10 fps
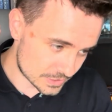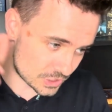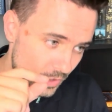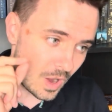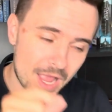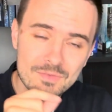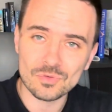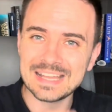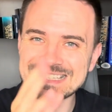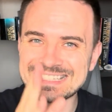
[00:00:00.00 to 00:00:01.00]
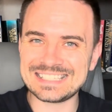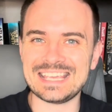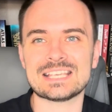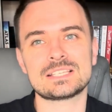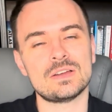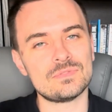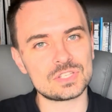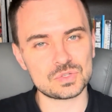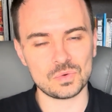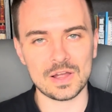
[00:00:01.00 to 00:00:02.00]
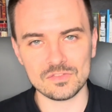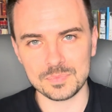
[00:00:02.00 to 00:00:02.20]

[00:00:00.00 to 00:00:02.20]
So I've read 6 of the 12